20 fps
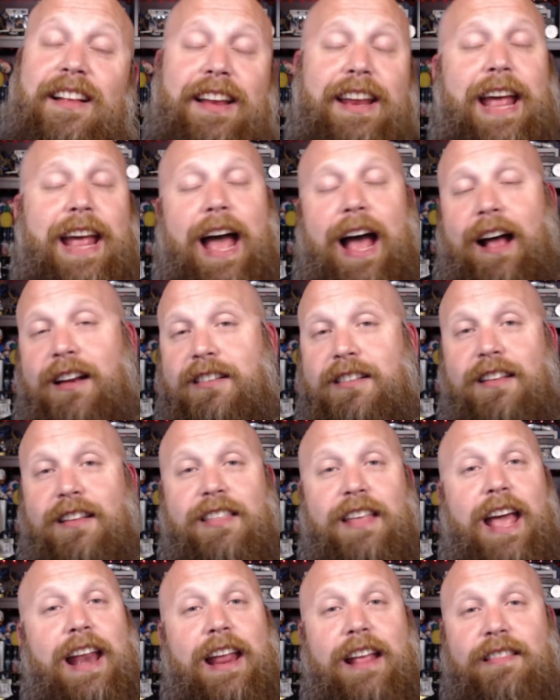yeah,
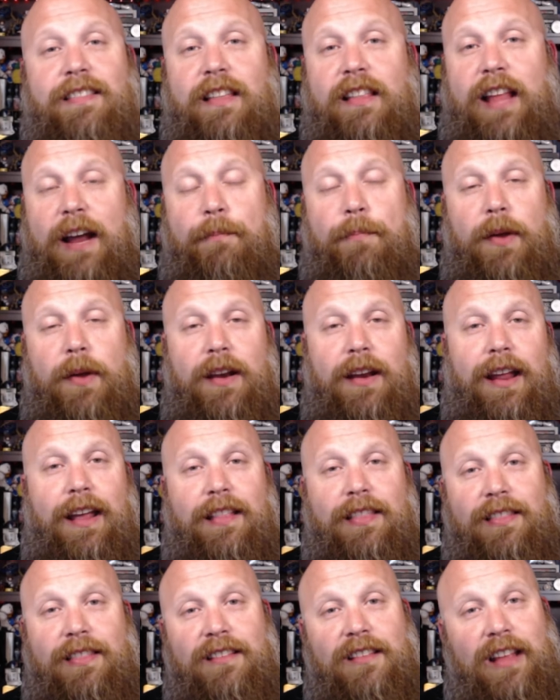just and hit the like button,
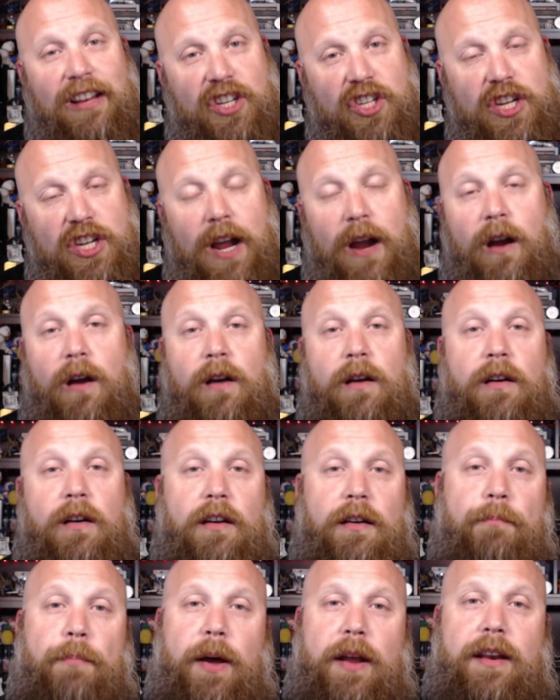hit the share
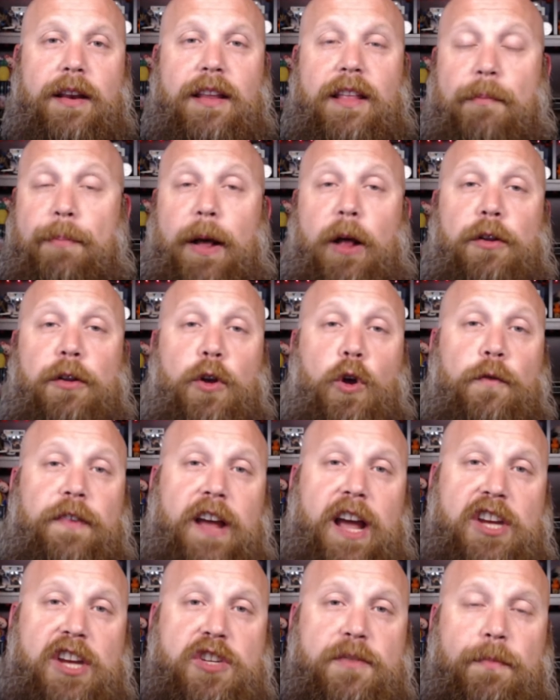button, the bell
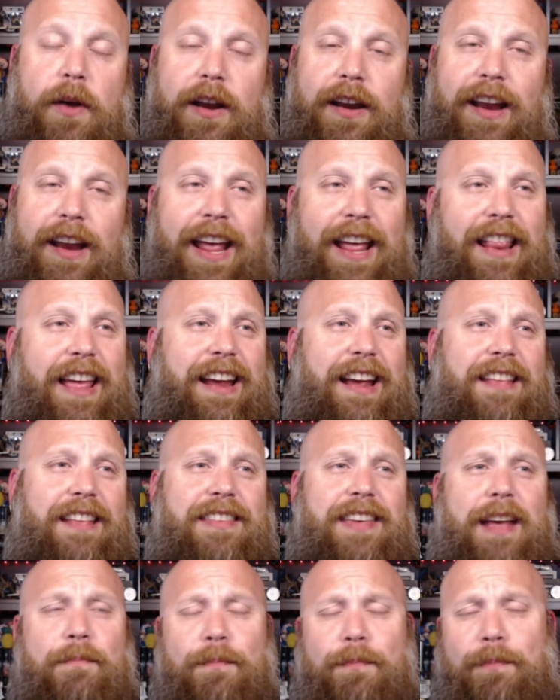notification button, and like I
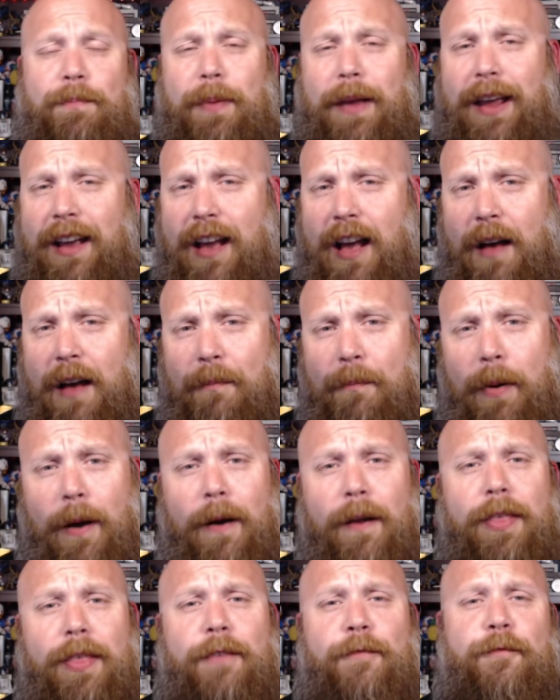said, become
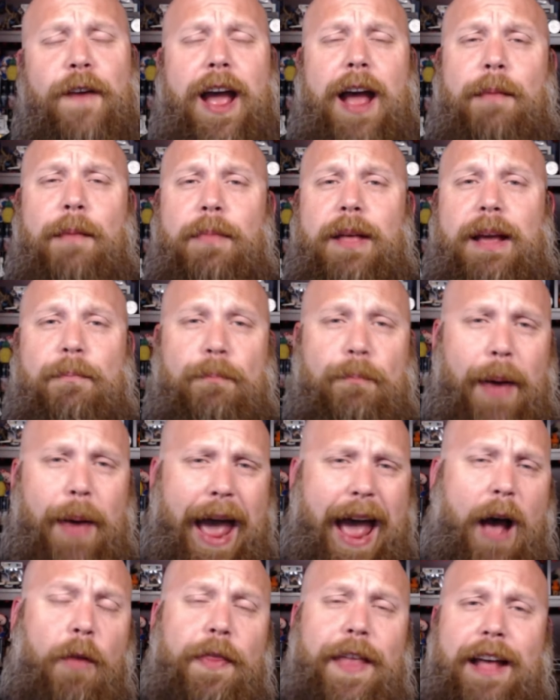part of the family.
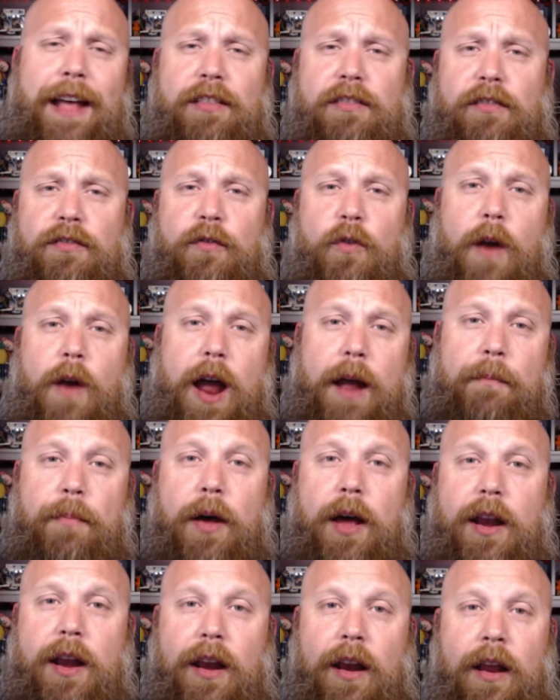Pound that subscribe
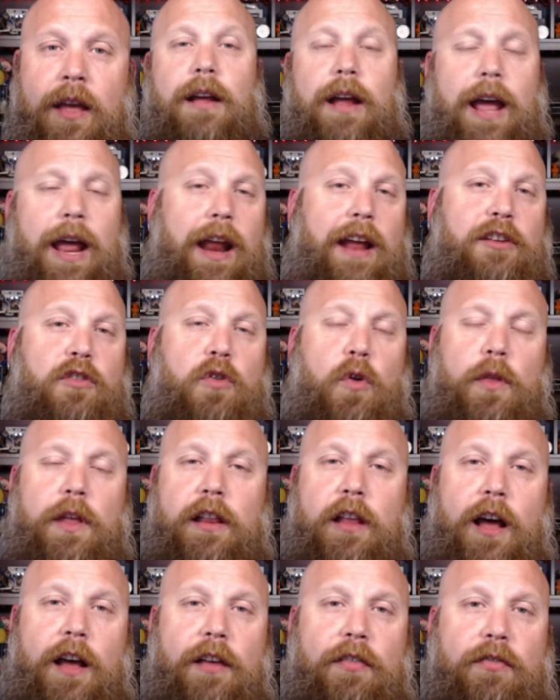button. And I totally
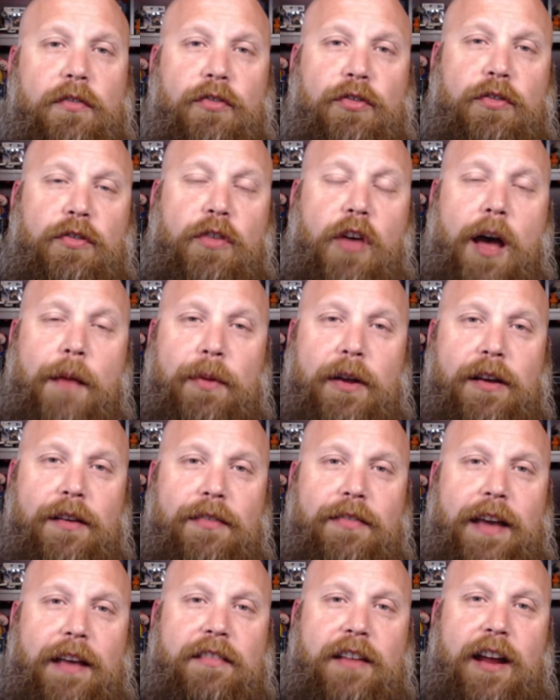lost thought
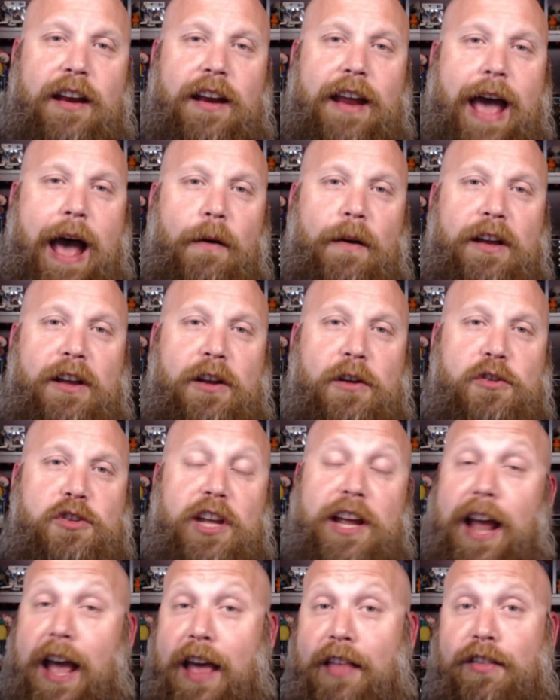because that's not how I
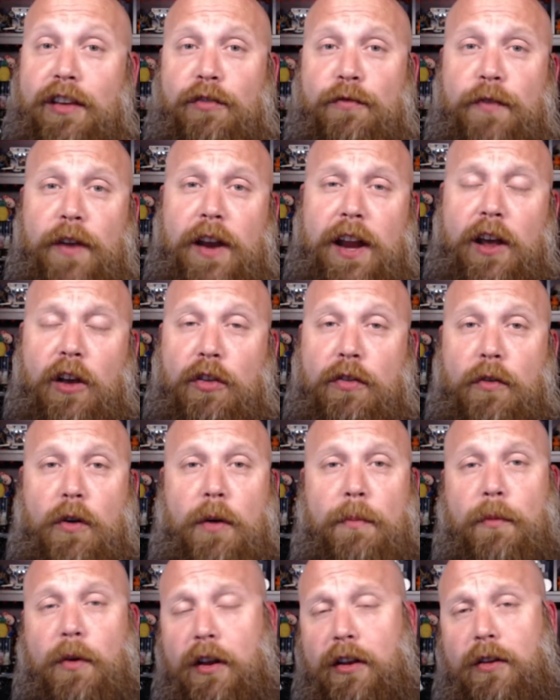usually end these videos, so
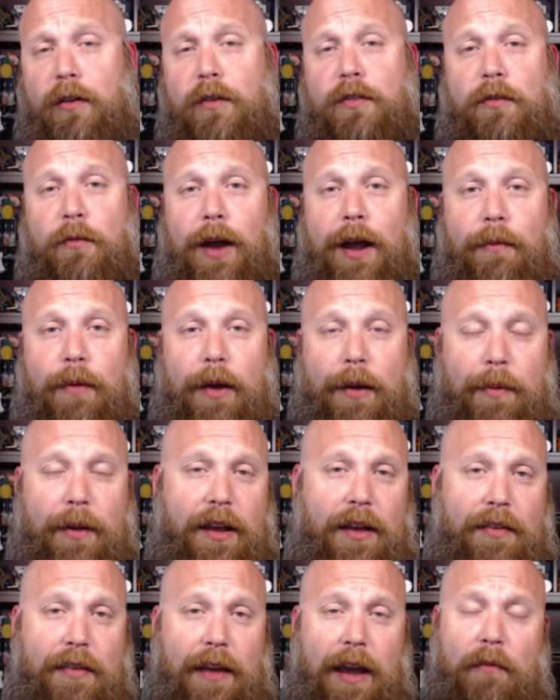I'm going to do it the right way
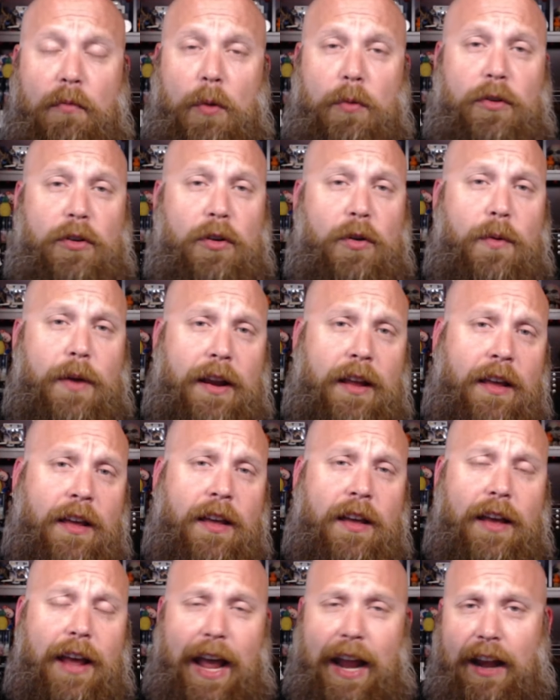because I won't do it
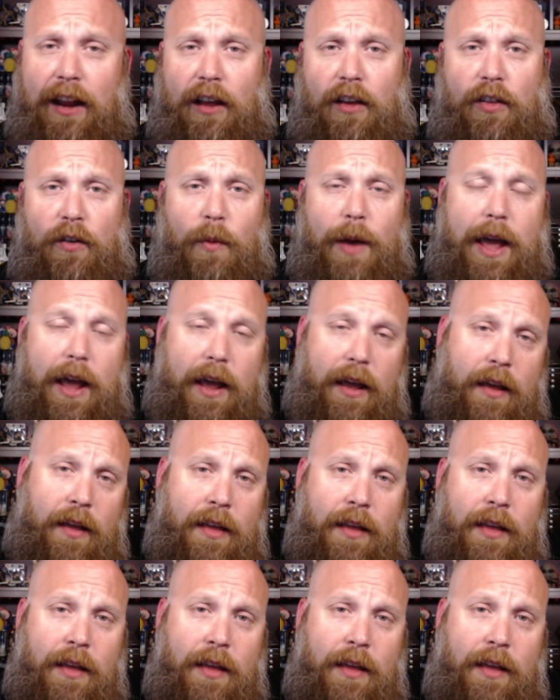any other way.